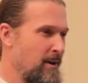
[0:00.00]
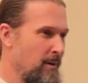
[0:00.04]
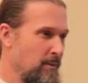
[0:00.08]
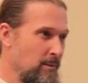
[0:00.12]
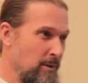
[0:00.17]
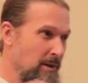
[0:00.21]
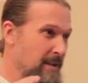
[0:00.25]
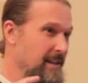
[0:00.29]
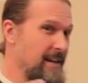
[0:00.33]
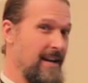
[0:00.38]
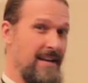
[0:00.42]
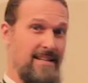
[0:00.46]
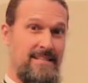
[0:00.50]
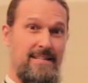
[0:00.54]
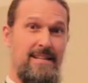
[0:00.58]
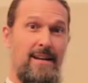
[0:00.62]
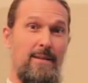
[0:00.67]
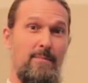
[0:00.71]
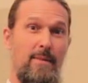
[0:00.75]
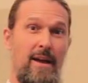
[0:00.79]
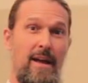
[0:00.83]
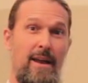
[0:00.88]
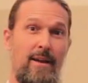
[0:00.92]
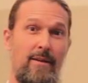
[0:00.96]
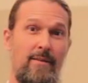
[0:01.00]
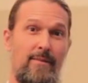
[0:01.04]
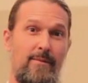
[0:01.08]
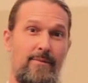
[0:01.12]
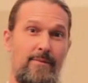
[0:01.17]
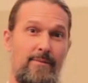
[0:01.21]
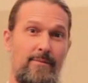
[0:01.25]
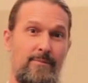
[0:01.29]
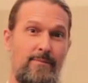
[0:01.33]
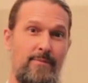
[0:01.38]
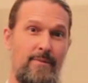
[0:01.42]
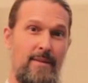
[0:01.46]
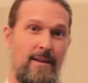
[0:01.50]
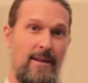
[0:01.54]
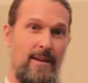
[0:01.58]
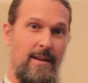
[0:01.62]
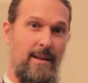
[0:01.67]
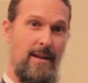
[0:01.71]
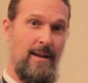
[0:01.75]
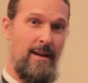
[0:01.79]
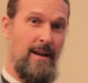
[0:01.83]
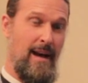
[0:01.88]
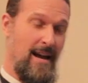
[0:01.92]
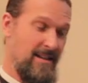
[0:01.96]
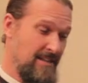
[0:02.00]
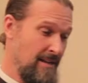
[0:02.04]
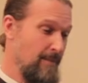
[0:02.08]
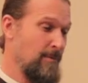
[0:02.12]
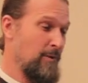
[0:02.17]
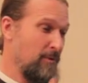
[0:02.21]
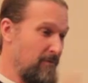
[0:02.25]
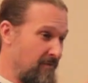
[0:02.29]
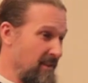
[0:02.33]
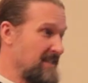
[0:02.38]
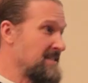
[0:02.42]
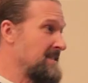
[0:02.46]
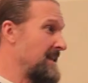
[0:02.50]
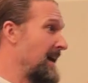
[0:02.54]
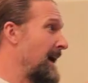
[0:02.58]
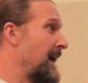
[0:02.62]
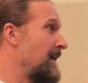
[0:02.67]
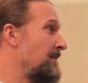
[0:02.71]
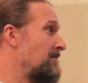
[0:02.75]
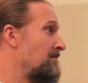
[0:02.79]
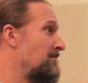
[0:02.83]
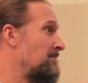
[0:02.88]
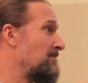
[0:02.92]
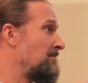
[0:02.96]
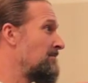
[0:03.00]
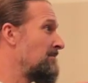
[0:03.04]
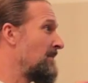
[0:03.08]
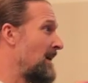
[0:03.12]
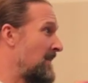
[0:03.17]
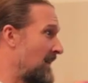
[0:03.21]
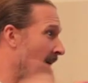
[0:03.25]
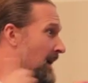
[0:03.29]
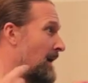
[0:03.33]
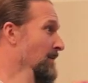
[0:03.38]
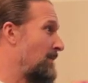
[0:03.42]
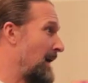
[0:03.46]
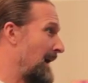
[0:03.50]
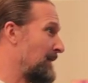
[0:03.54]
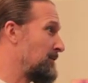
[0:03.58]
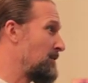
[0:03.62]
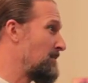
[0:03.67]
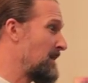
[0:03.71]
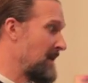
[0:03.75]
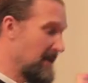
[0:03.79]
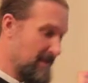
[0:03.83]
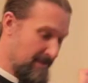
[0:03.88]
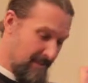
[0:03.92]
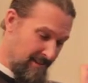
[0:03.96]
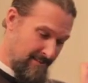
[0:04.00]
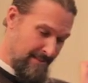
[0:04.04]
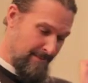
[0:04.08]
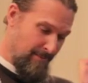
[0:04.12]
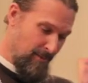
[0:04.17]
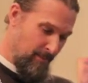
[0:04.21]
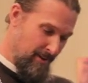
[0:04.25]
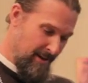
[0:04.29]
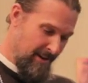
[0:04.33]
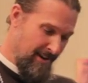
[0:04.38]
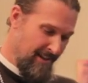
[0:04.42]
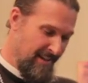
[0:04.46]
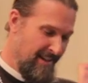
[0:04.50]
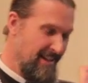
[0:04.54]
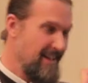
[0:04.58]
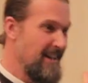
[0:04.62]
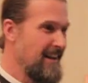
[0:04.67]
Really nice young man. I said, well, fix that, and then come back to me. That's number one.